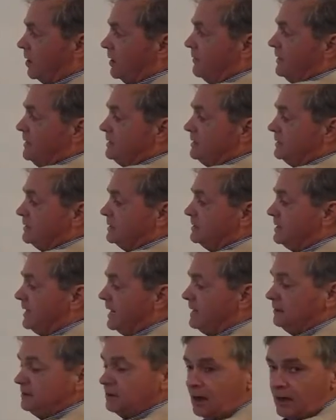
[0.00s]
This is 10
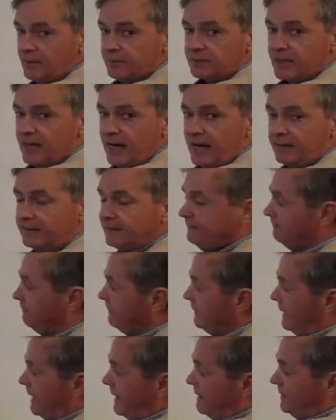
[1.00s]
times that,
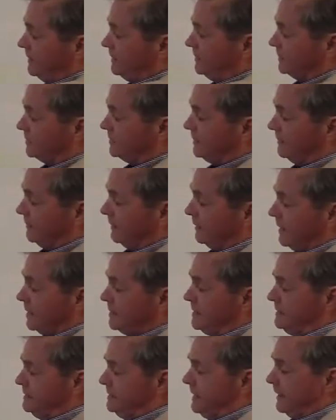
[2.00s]
and this is
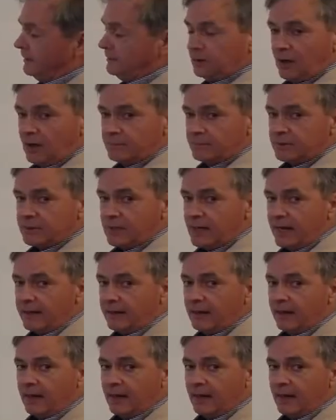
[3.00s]
10 times that.